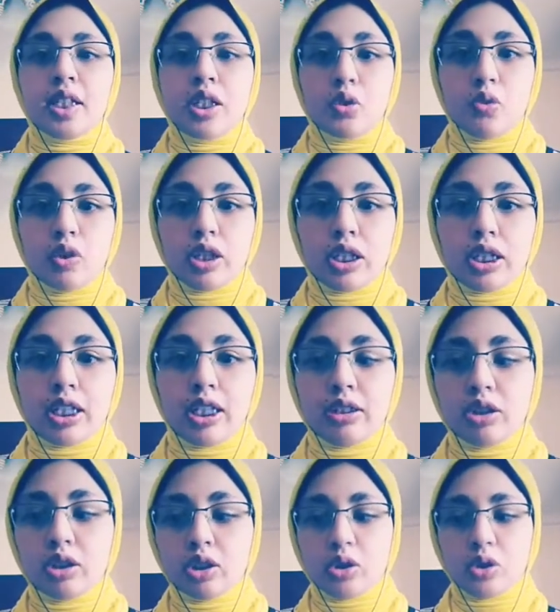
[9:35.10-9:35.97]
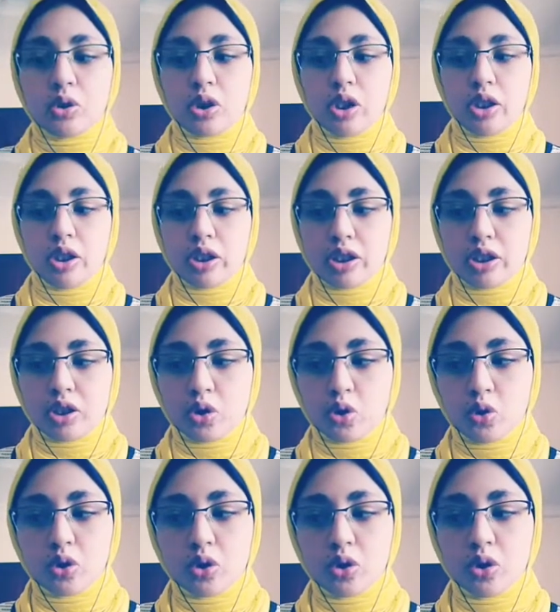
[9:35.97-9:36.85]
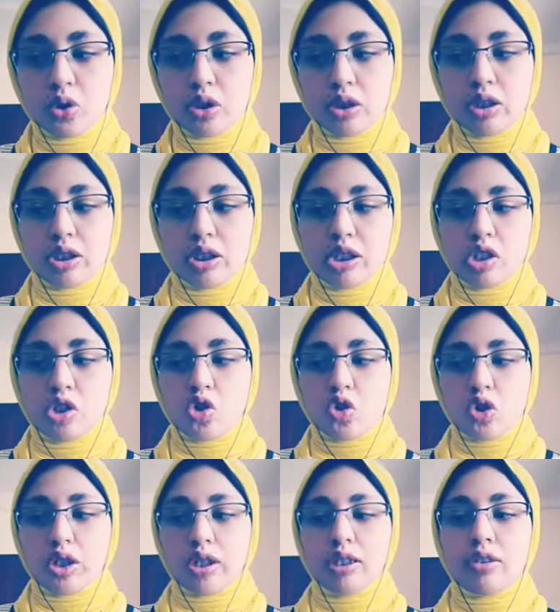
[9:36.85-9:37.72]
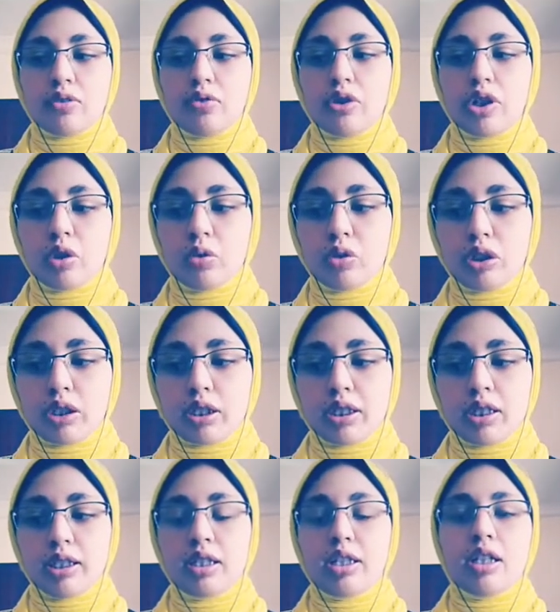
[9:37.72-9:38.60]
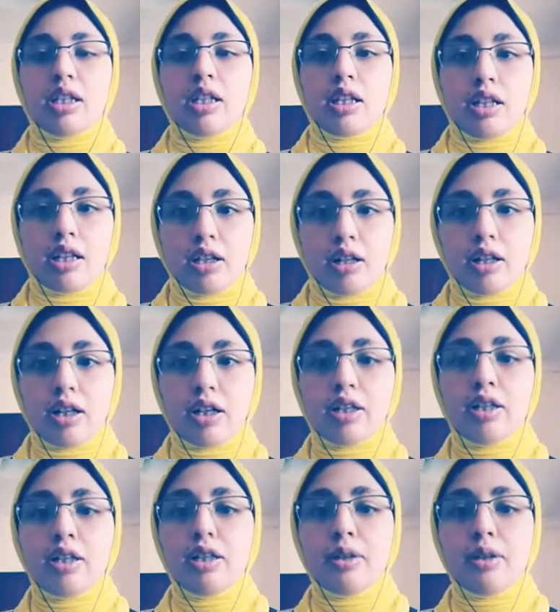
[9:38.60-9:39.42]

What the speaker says: When it comes to conduct disorder, this child frequently lie,